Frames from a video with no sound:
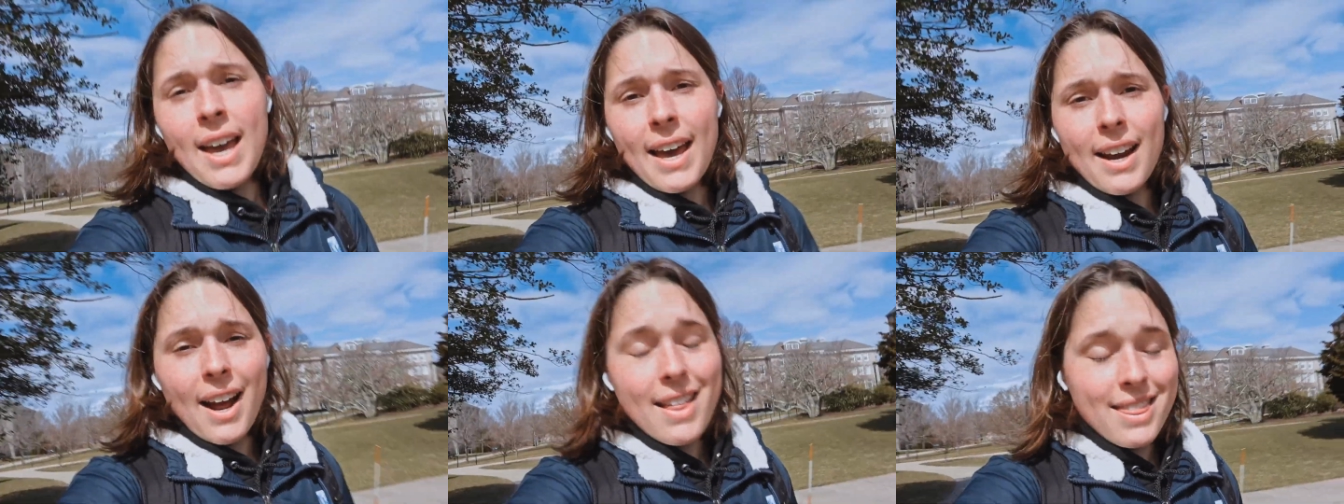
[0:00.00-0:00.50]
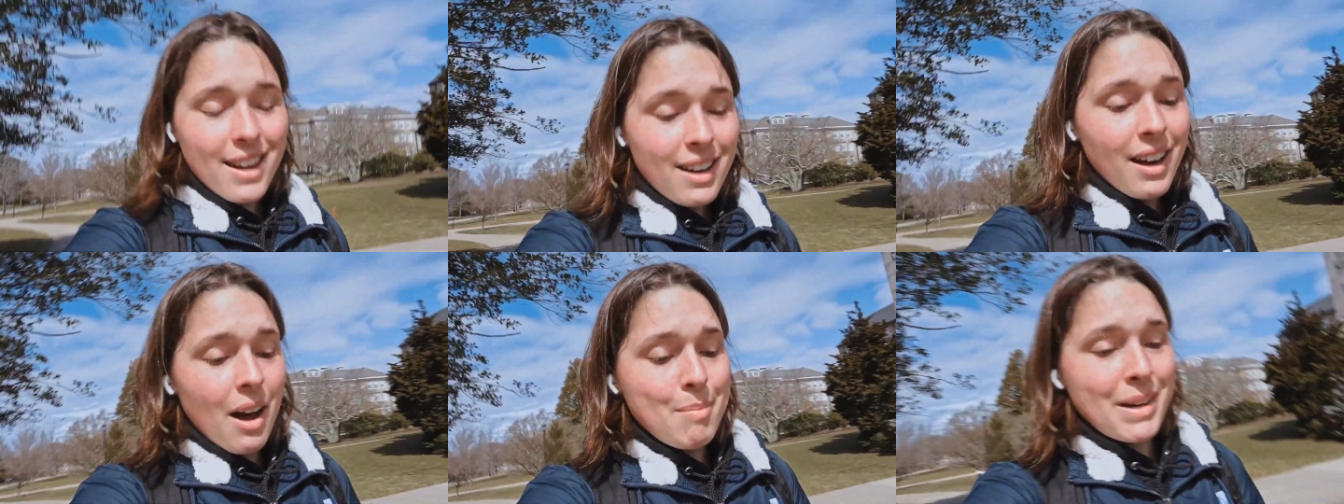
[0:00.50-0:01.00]
and I
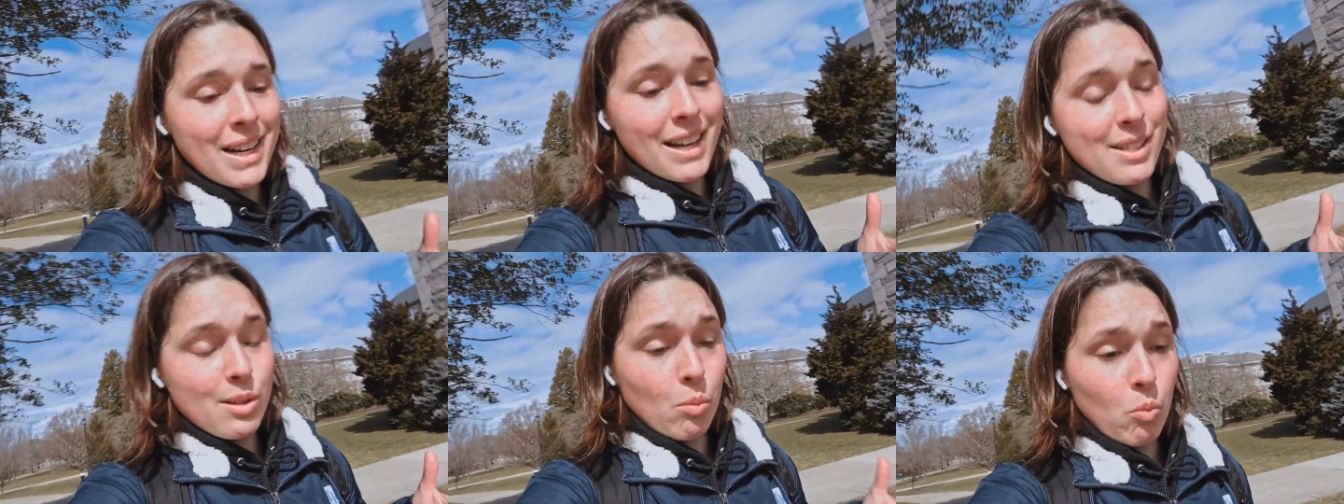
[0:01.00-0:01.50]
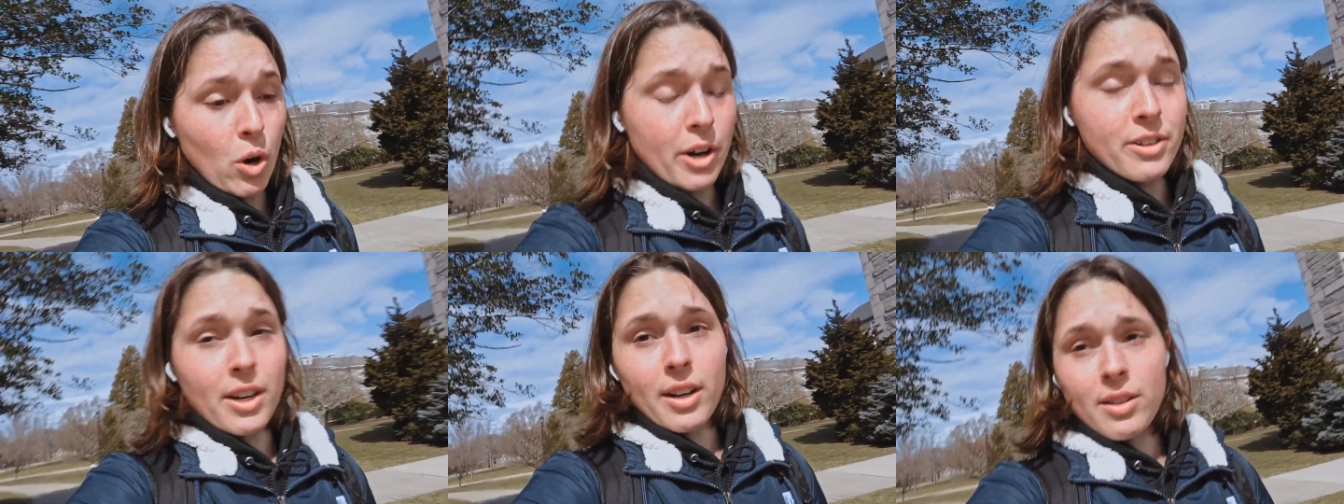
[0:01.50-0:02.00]
think I'm gonna get some
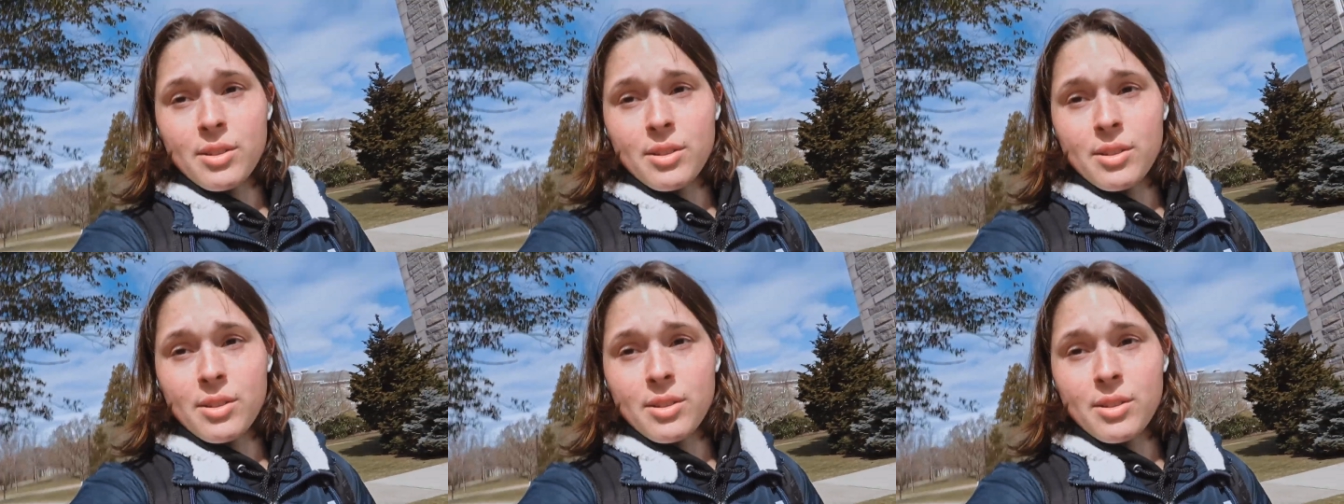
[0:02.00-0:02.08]
work done.